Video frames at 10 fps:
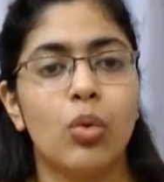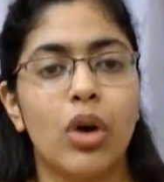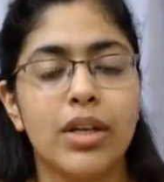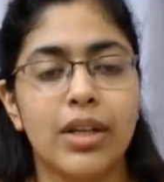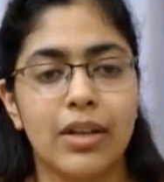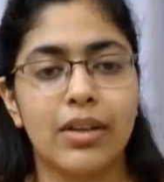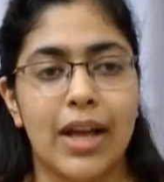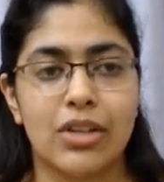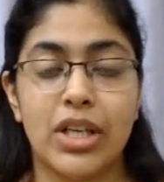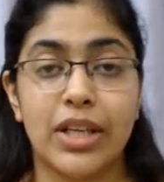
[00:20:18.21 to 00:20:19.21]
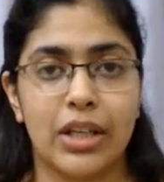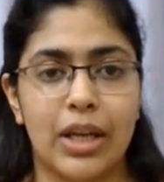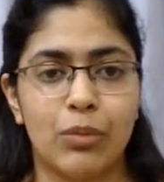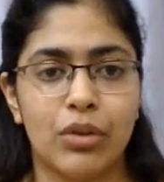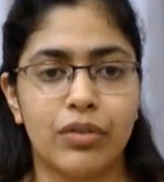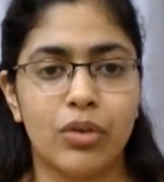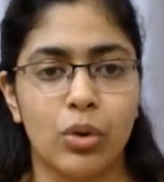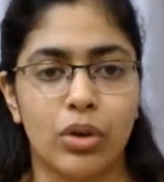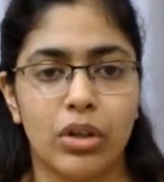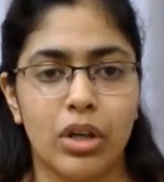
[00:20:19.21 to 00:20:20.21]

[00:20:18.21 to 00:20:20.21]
what is actually contempt of court.